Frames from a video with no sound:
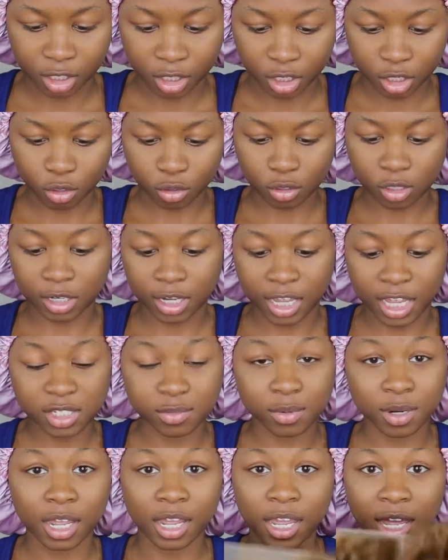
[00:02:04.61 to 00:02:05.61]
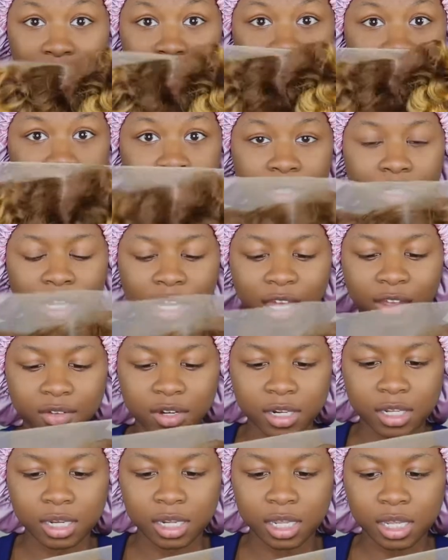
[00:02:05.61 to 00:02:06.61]
You know, the last one I had didn't have
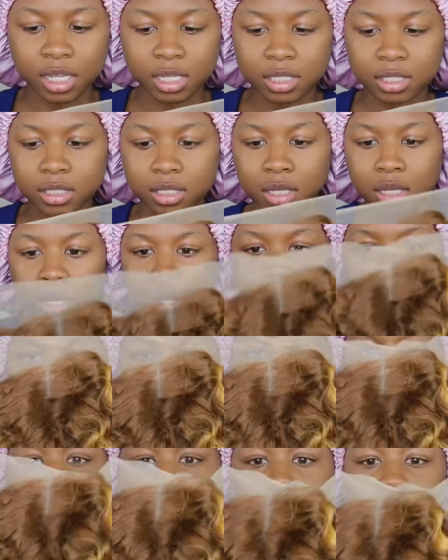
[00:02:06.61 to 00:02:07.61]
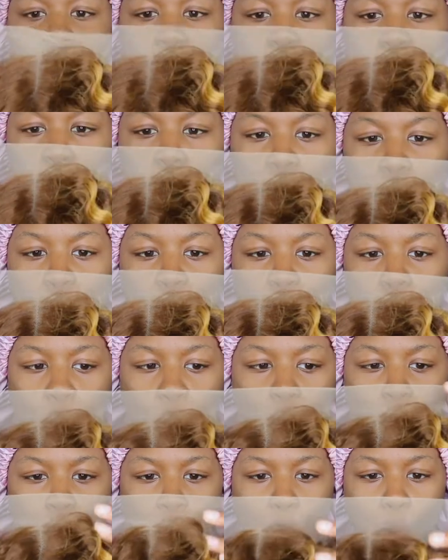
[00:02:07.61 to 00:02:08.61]
any lace, so
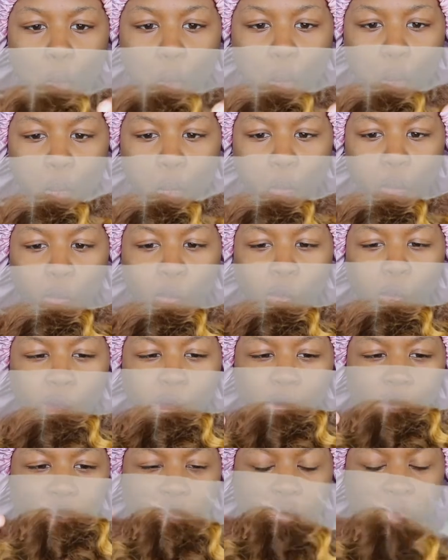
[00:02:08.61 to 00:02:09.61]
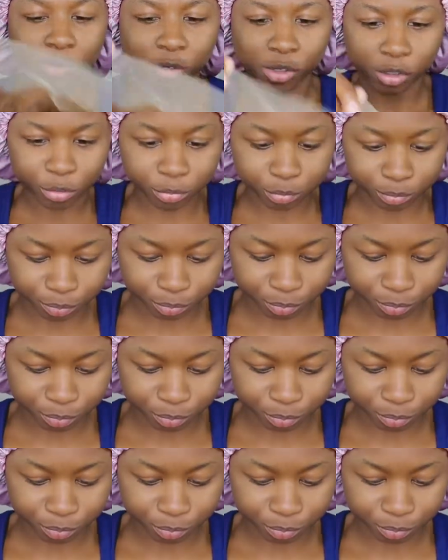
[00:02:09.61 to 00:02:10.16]
I don't know.